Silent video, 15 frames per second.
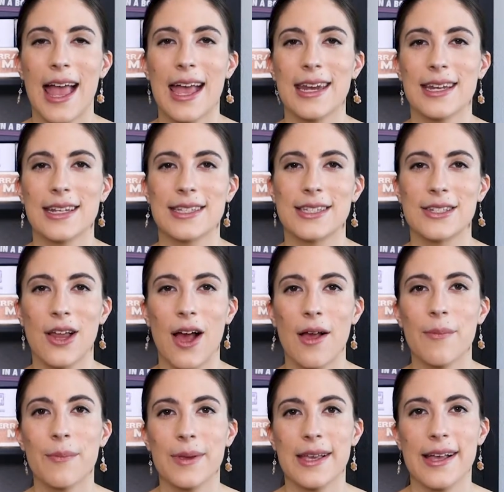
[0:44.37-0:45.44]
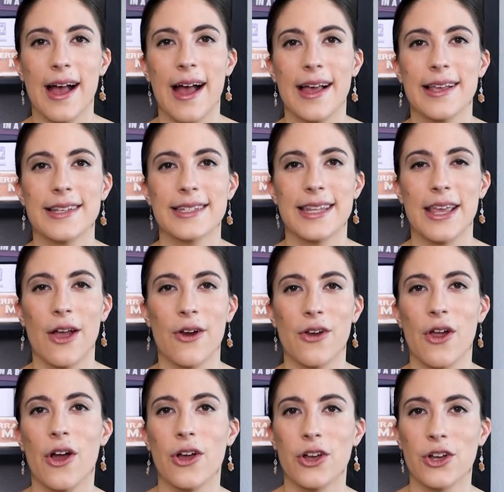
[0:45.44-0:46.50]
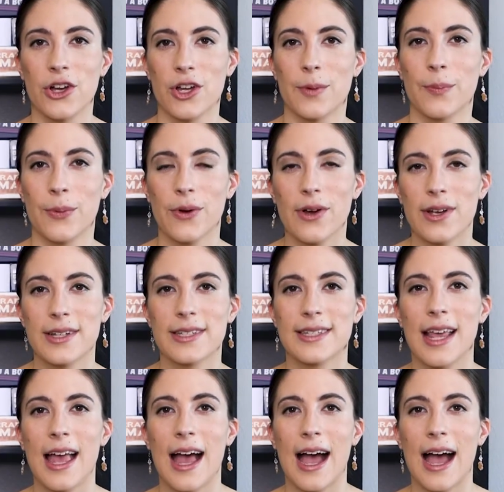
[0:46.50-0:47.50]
And it's not because they are not good books.